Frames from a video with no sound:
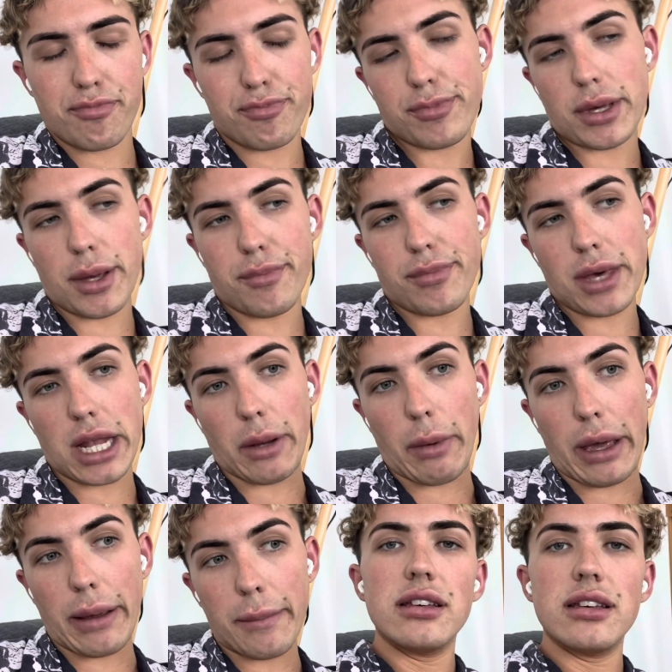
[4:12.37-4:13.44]
But anyway,
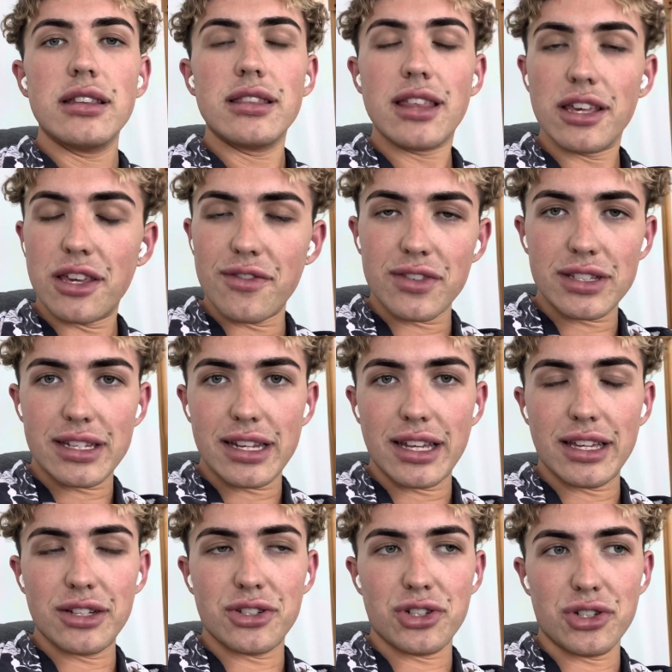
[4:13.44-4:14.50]
thank you for
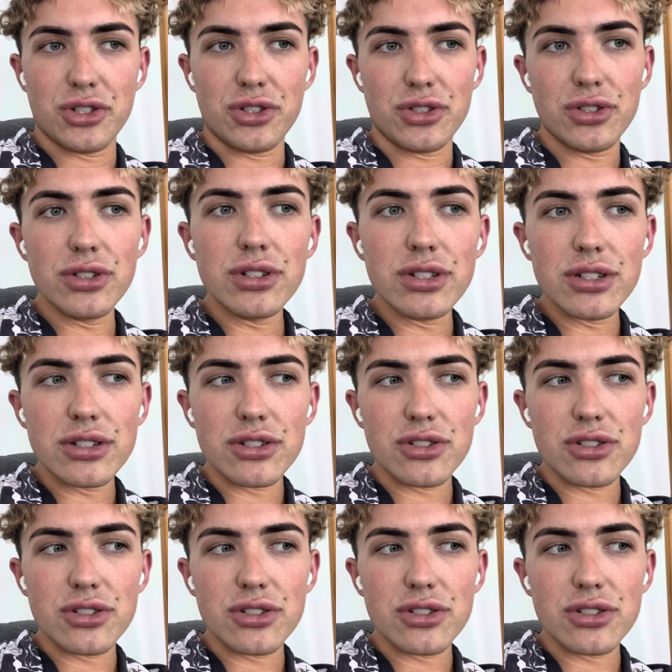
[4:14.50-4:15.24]
staying tuned